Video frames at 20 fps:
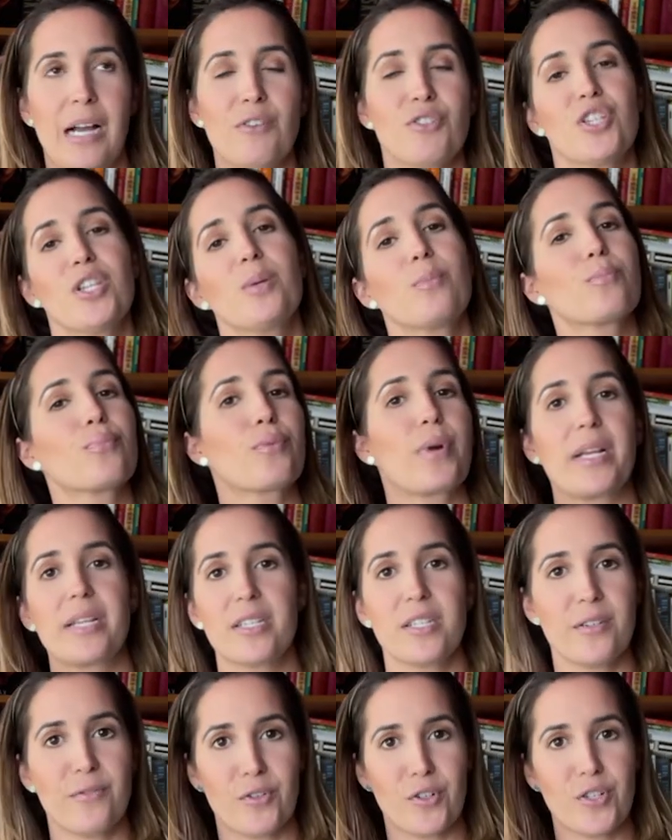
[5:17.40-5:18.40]
how she
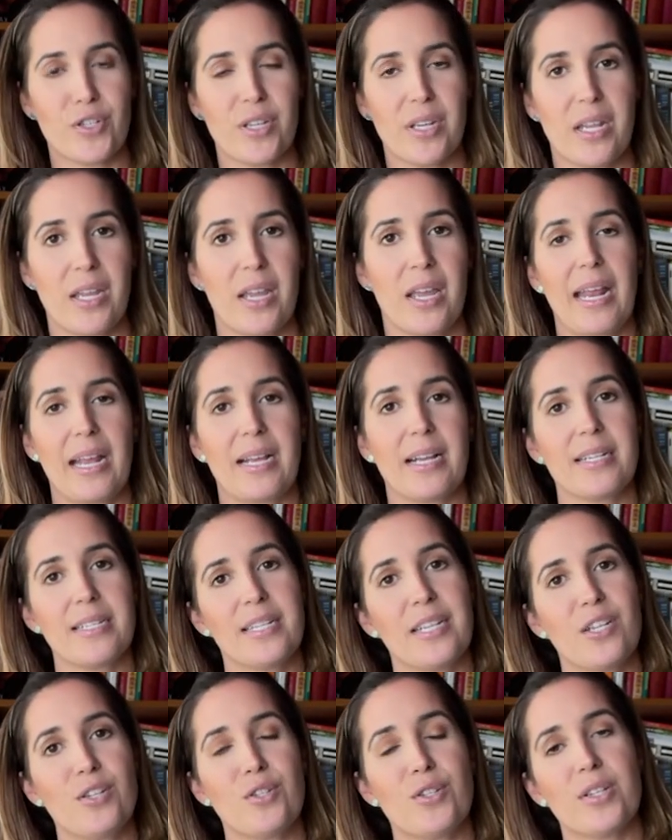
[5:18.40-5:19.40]
embraced diversity and
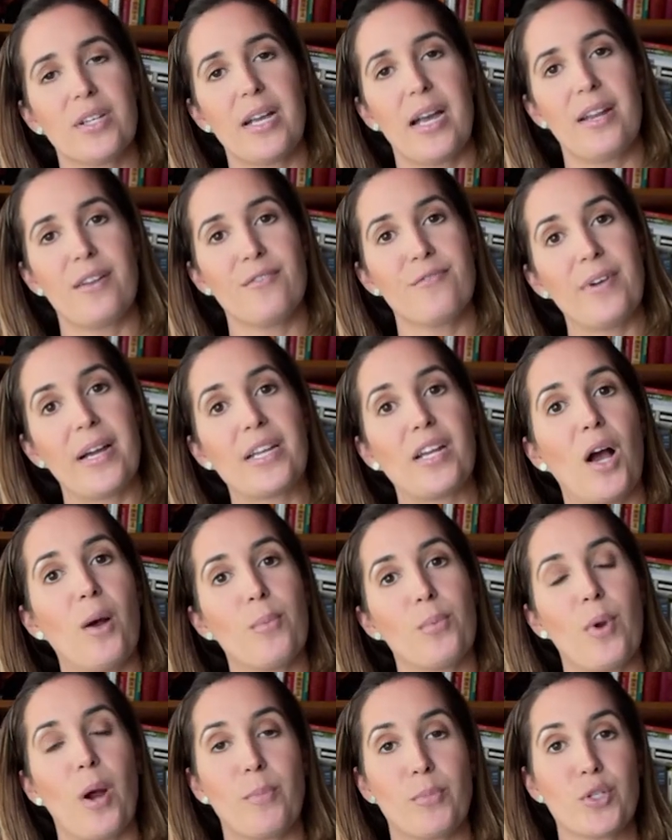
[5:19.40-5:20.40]
continued to kind of find
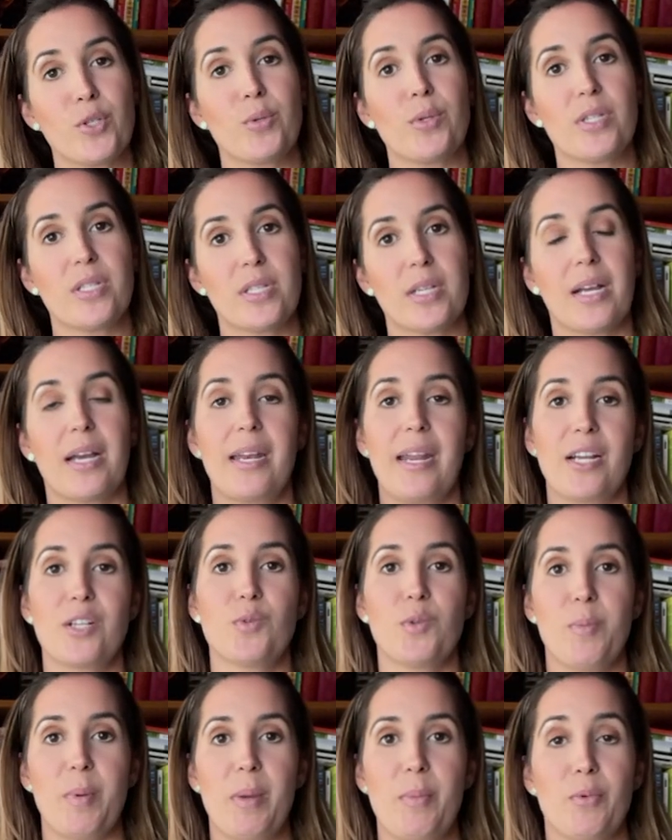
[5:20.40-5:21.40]
op- opportunities to connect
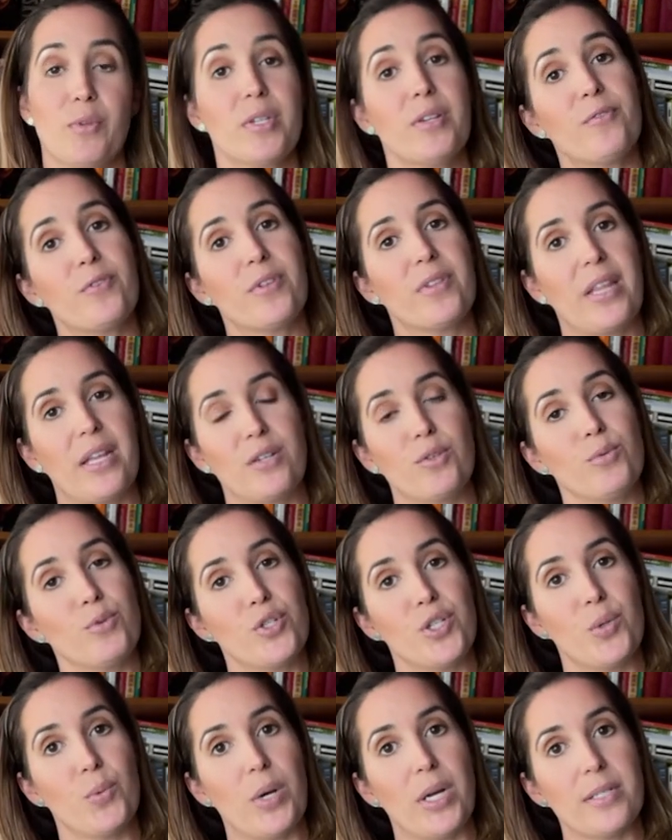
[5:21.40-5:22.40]
with people different than who
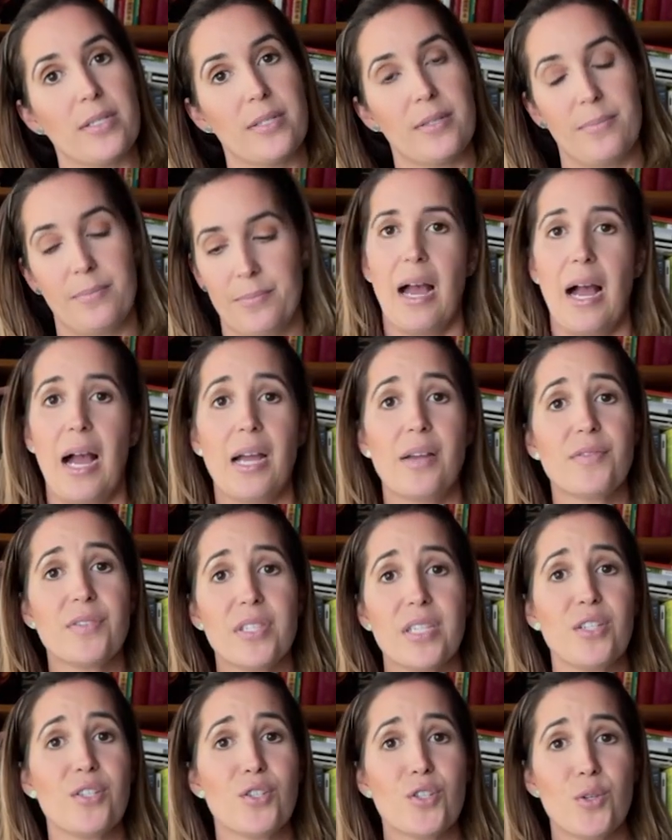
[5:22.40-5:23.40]
she was. I've
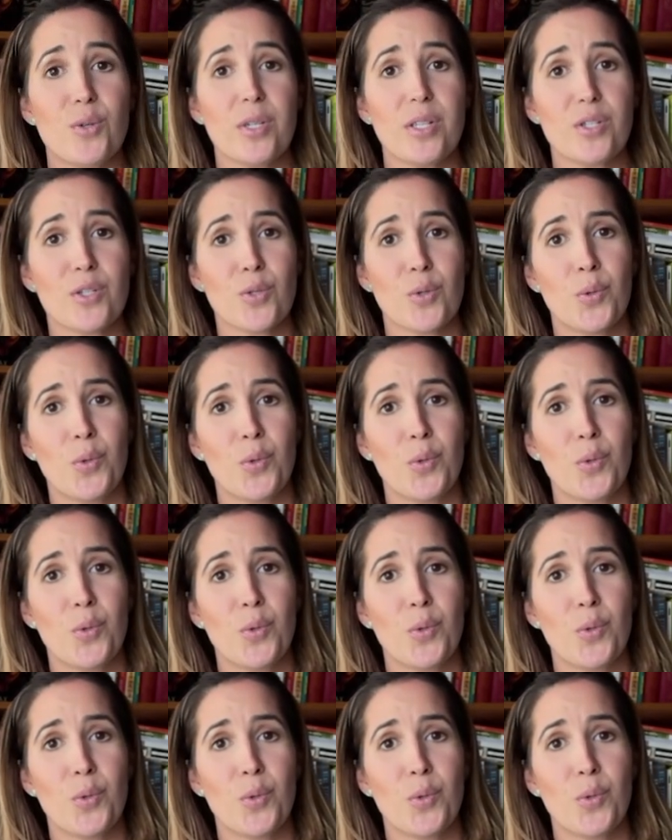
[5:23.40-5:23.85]
seen students